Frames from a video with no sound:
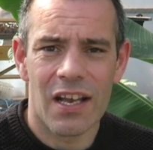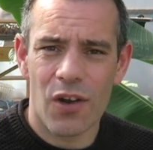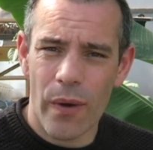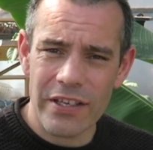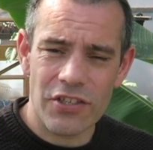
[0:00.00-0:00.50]

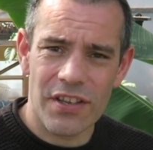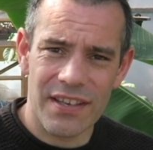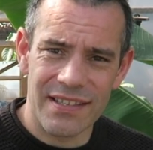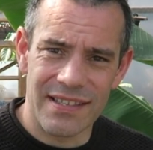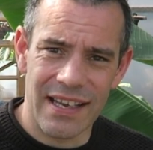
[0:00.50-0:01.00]
Question of
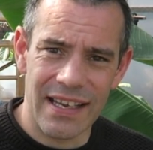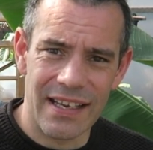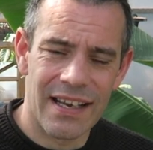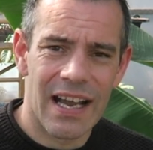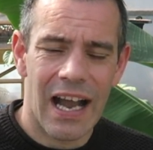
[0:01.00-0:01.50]
the day,
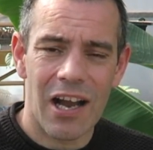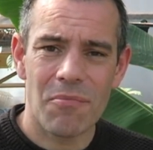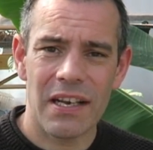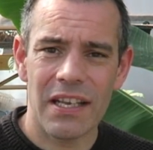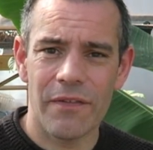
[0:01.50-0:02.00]
how many